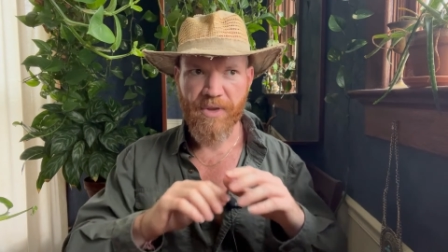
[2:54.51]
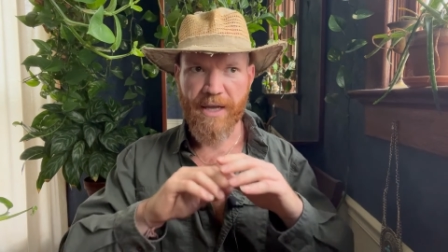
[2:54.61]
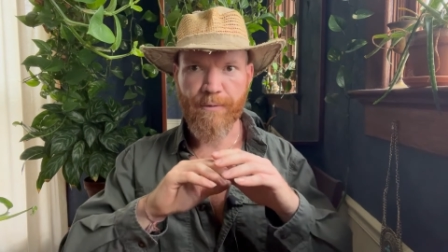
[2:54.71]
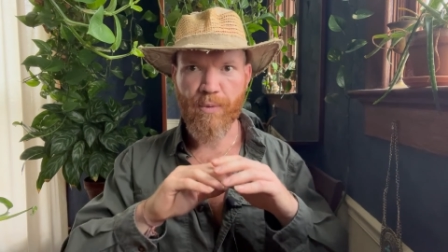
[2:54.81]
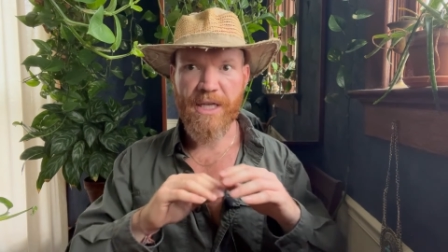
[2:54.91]

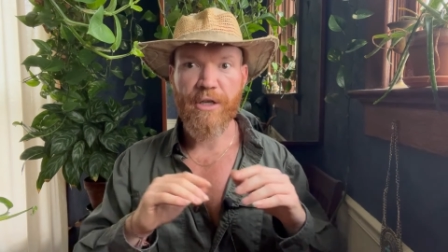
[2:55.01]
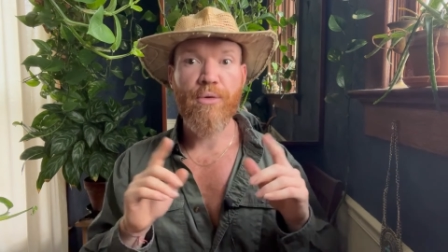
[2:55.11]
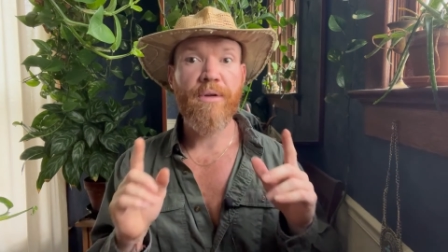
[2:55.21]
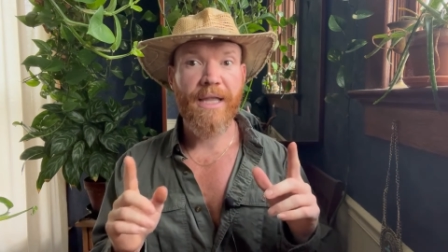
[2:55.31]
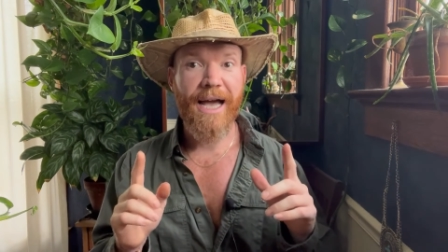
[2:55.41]
if we
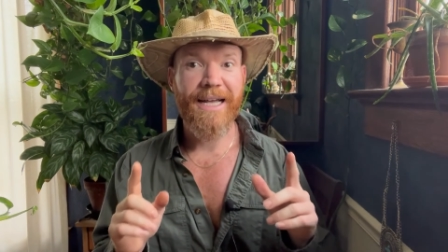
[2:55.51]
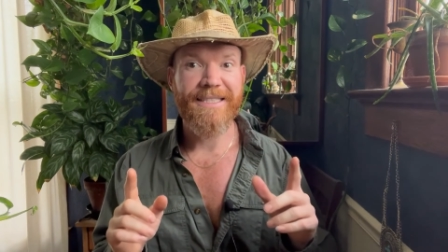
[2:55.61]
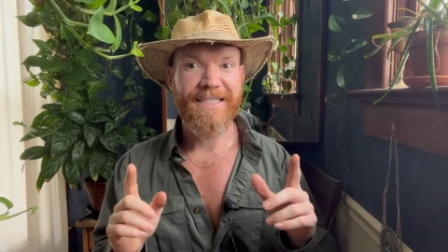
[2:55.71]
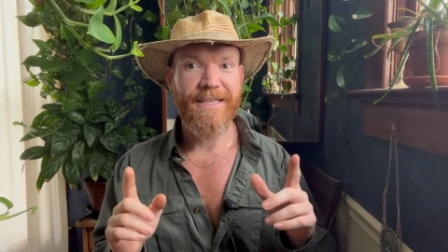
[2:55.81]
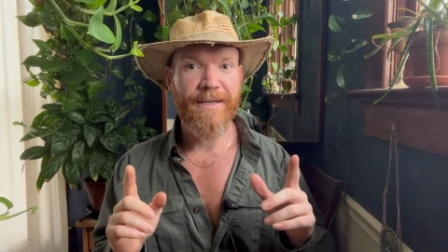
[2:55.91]

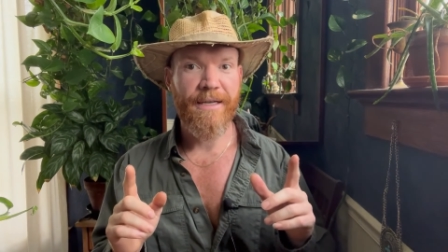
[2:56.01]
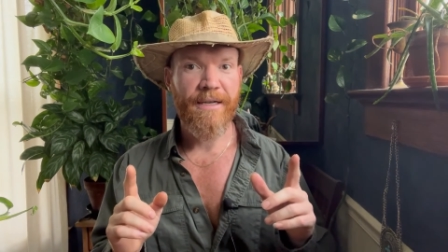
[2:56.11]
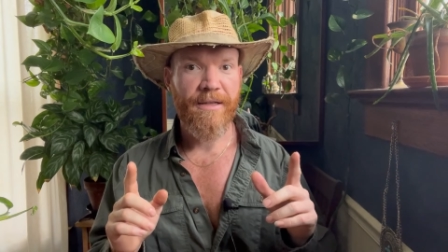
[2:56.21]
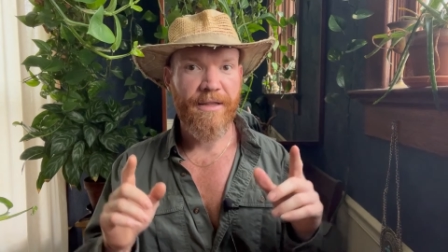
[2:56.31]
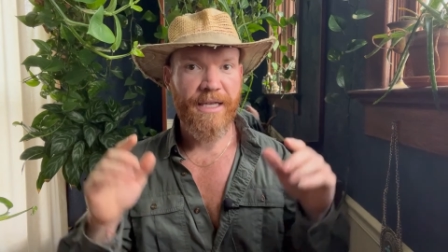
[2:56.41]
utilize the
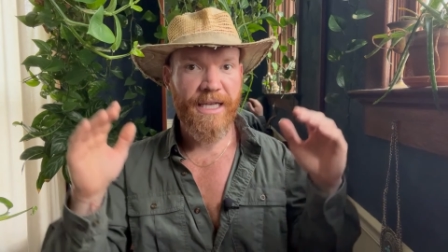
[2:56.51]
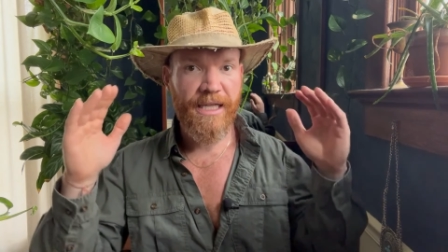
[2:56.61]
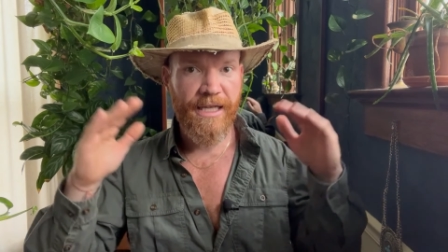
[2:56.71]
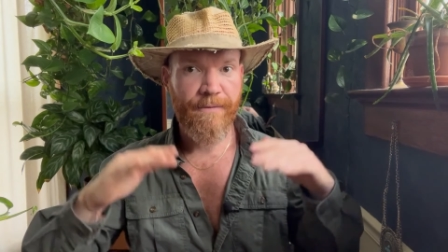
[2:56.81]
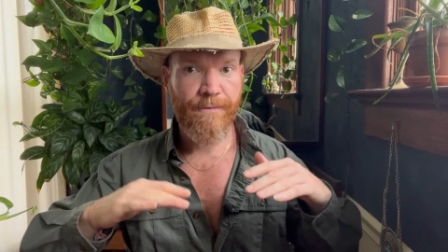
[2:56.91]

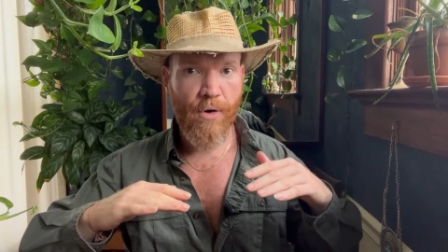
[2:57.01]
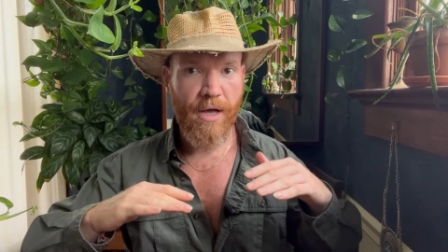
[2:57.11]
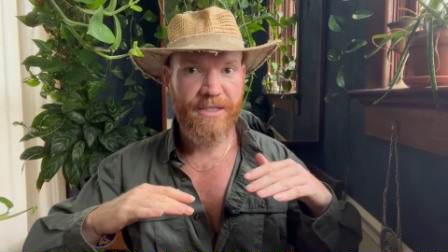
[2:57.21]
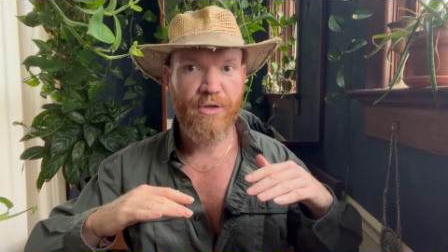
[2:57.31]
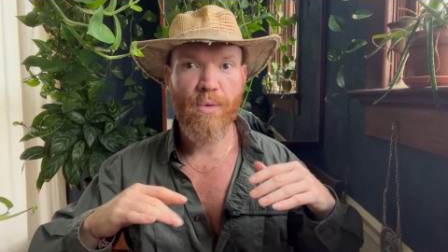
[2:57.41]
killing
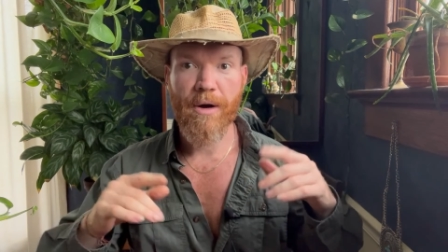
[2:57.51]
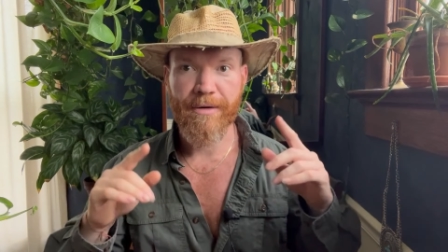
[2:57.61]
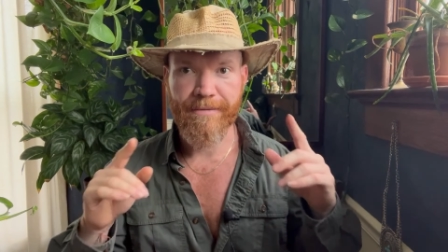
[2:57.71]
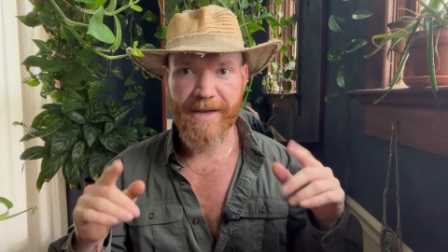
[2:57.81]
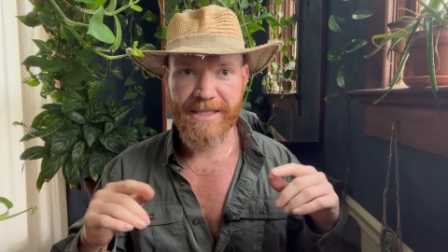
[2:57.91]
frost to our
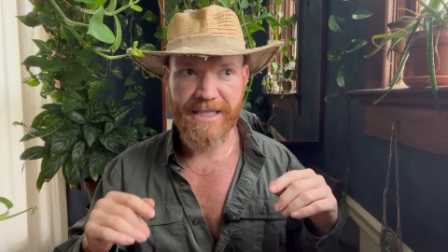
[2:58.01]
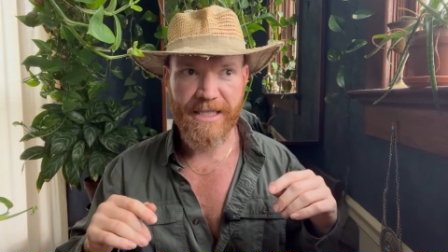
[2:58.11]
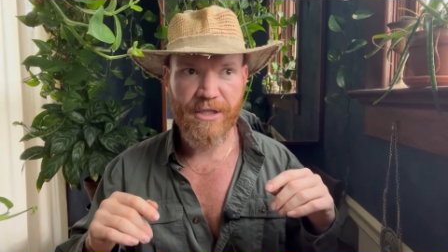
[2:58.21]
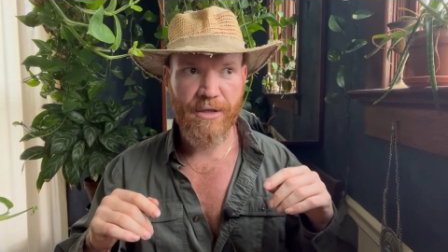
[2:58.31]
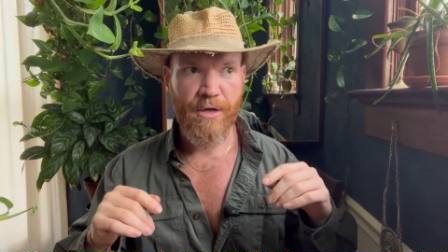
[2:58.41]

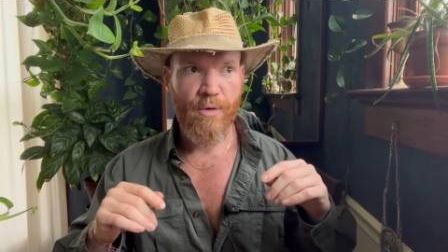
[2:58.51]
advantage,